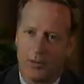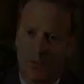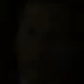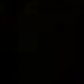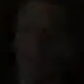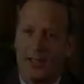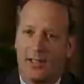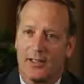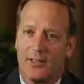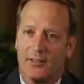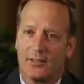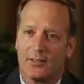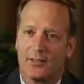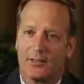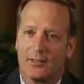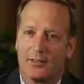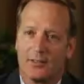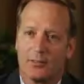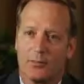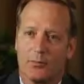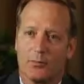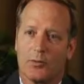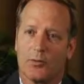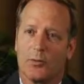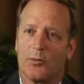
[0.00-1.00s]
As
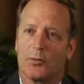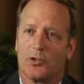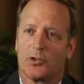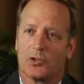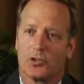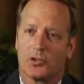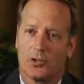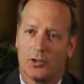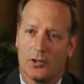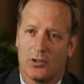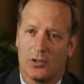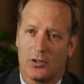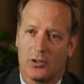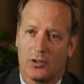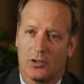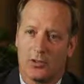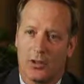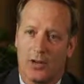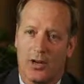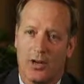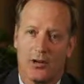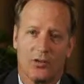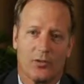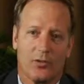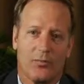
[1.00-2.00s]
we mature,
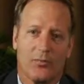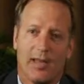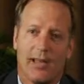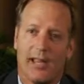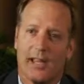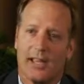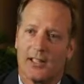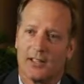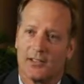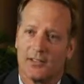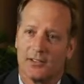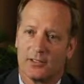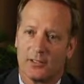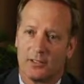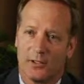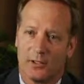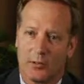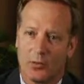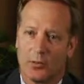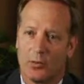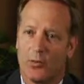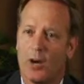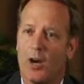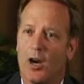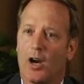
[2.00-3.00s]
our demands, our
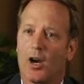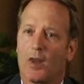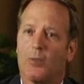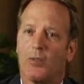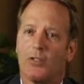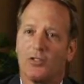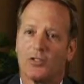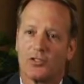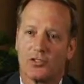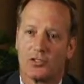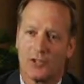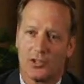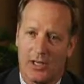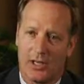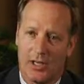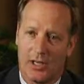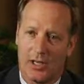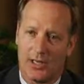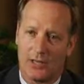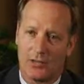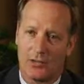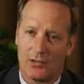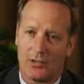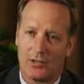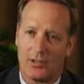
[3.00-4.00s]
requirements
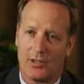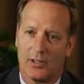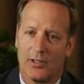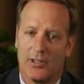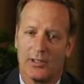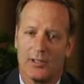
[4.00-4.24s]
change,